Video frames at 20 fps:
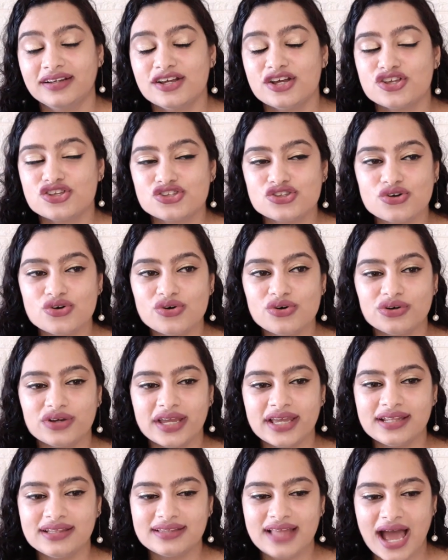So
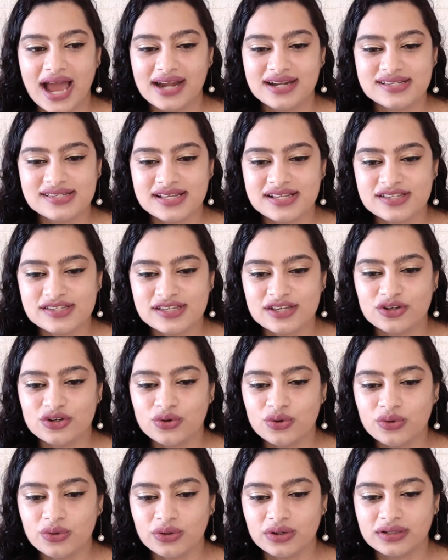in that sense,
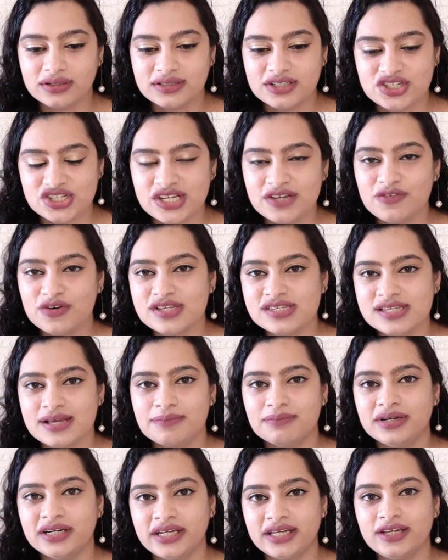she was
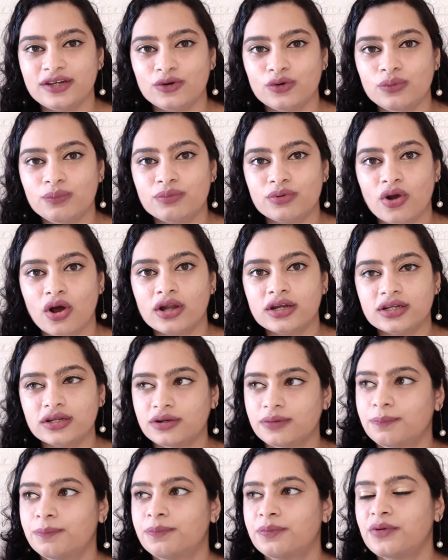somebody who brought
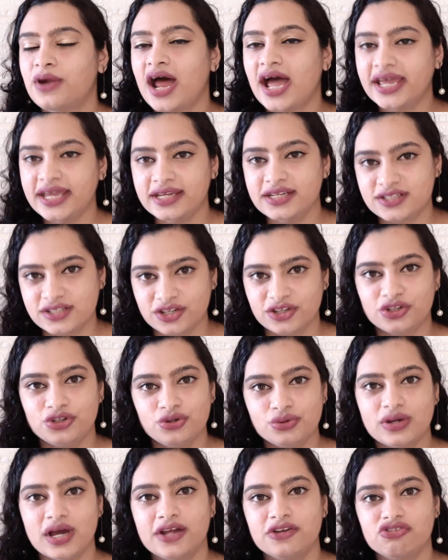pride to
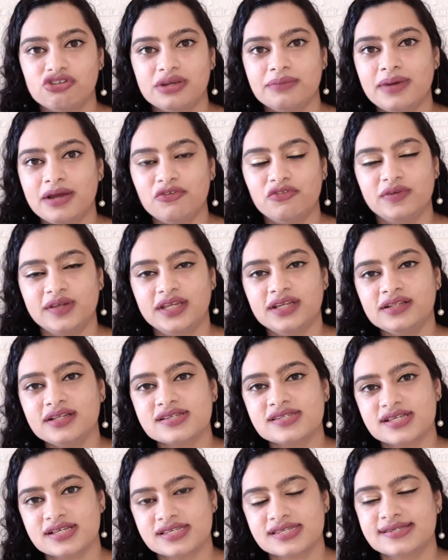country by winning the
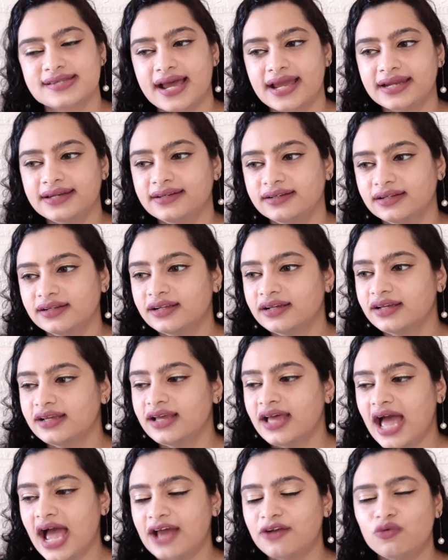6th title.
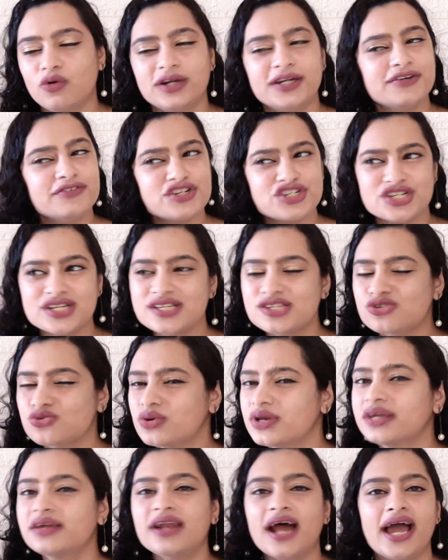And whatever she's
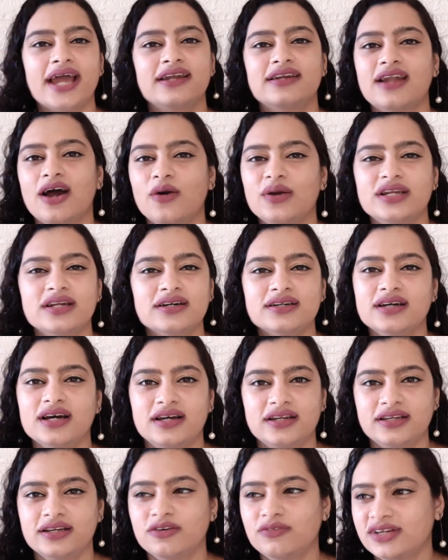doing right now in her
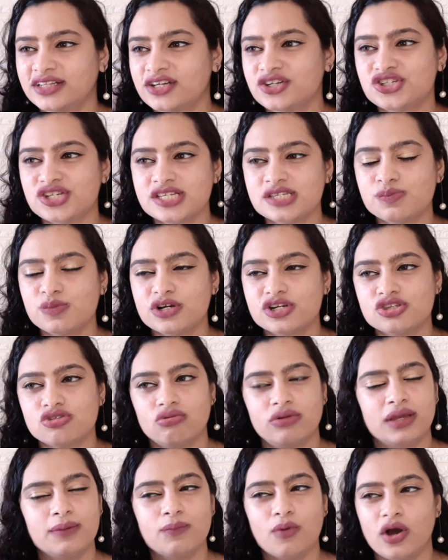career, whether she's
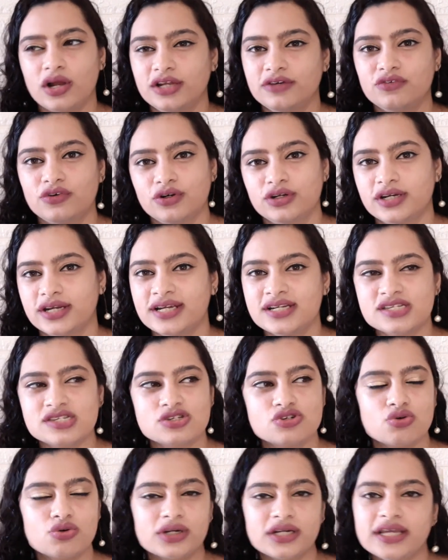pursuing Bollywood, it's
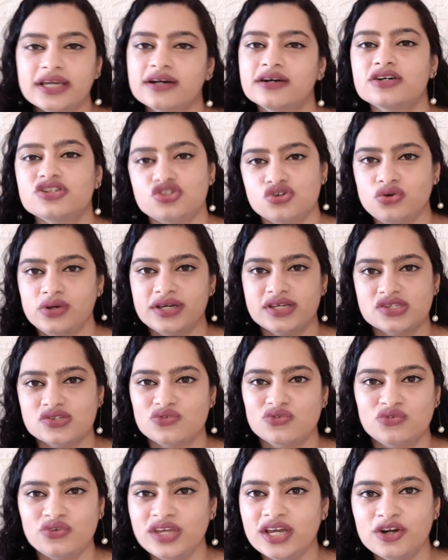totally her
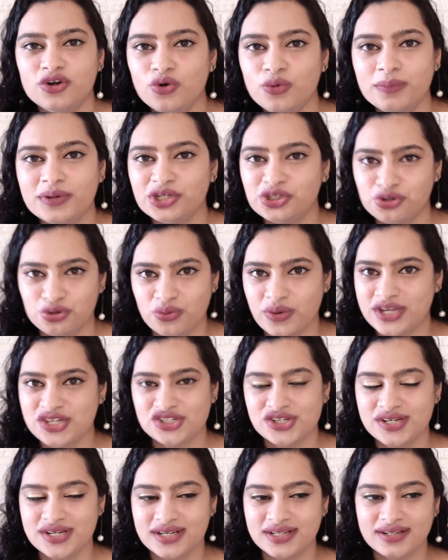choice. We are nobody to
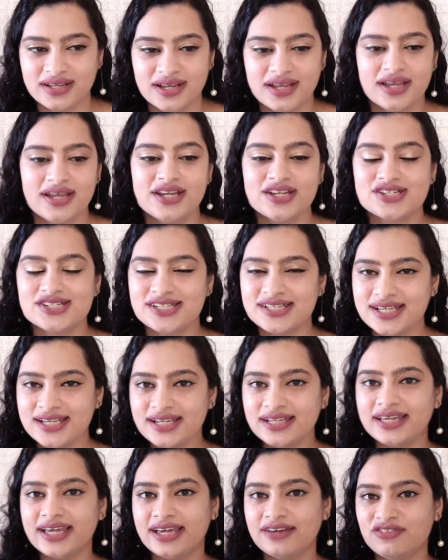question it.
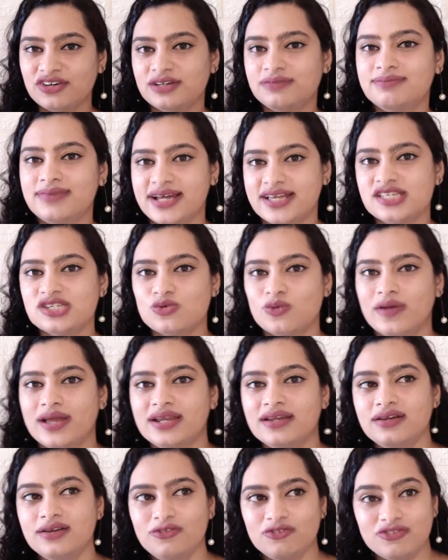She gave her best
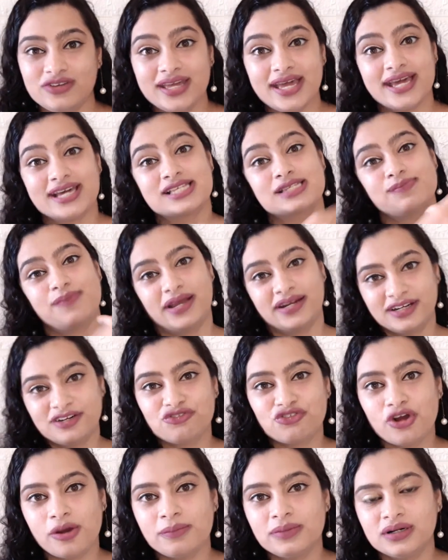when we expected
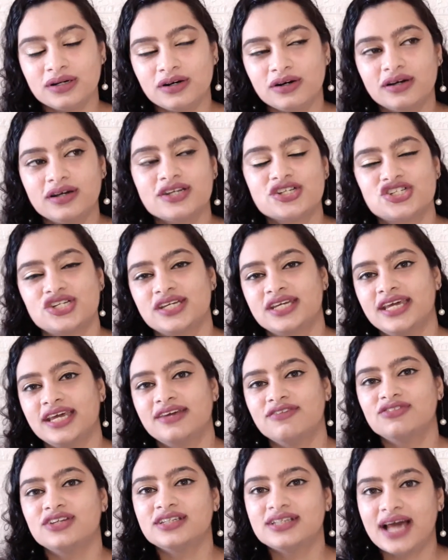from her. She
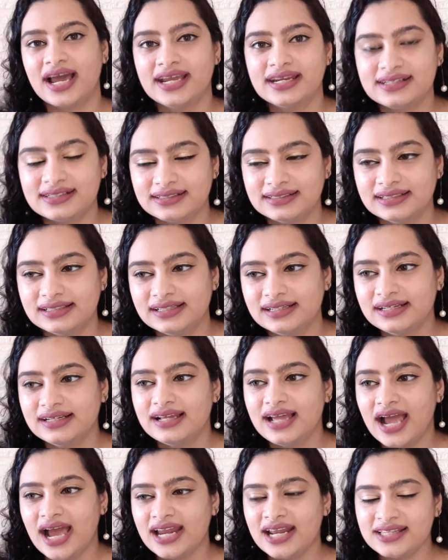gave the title.
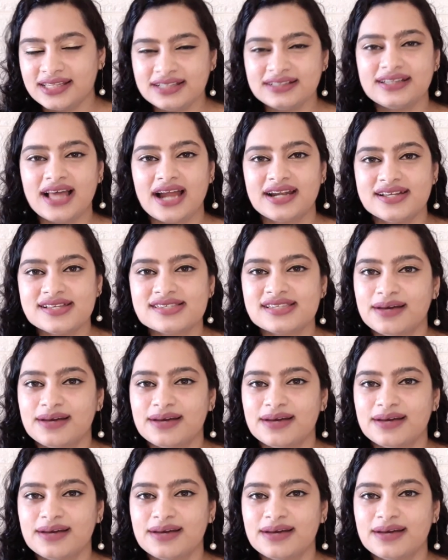And I think that is